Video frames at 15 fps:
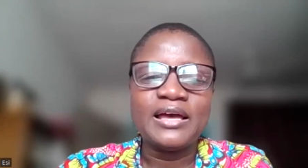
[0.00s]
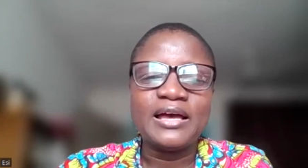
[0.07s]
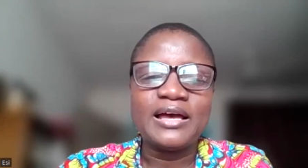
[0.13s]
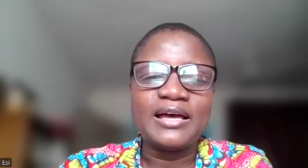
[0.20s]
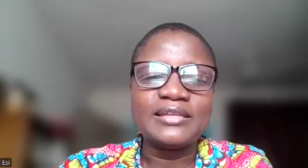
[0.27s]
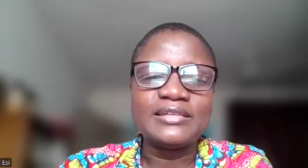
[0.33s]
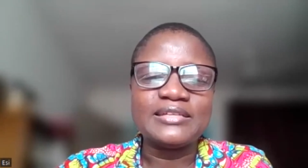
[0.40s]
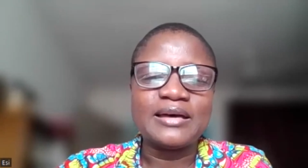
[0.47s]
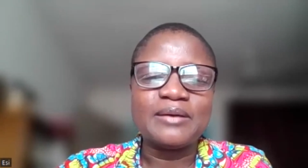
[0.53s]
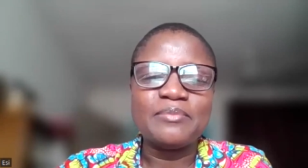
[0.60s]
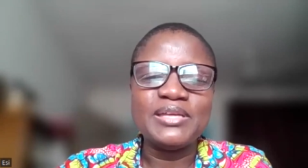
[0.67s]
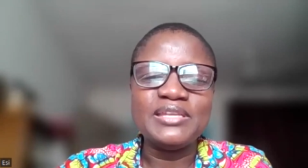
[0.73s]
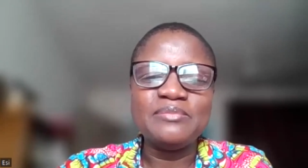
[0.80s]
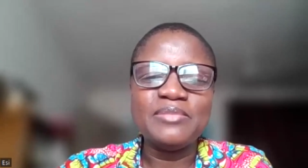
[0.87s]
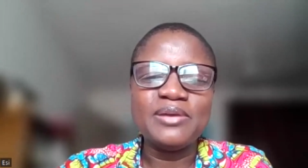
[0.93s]
And uh,
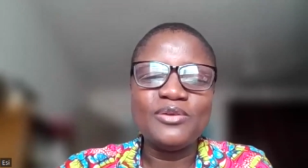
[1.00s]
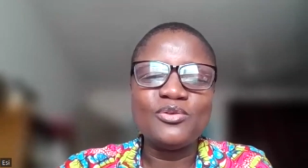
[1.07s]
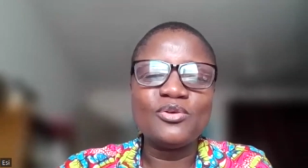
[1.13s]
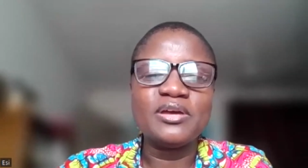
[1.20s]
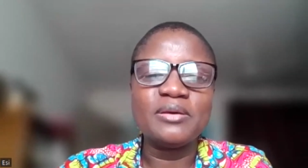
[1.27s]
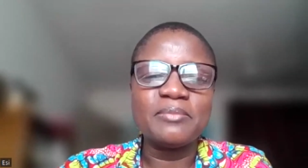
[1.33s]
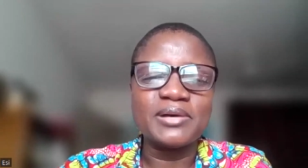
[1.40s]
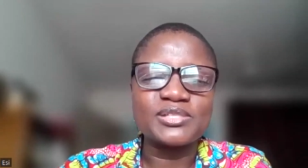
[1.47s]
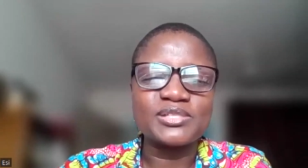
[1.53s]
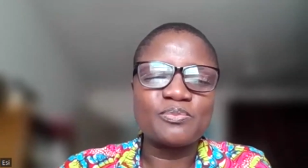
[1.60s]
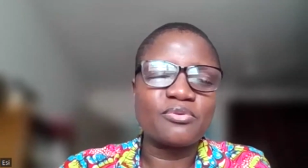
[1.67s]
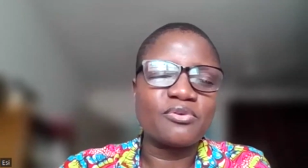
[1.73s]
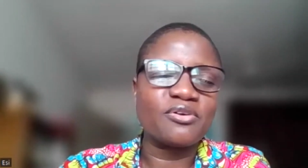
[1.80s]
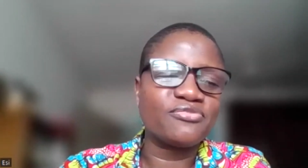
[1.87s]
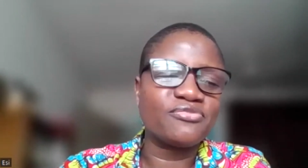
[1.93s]
many may know him as
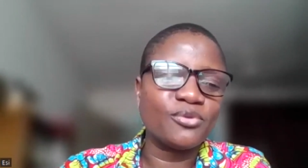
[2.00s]
Prof.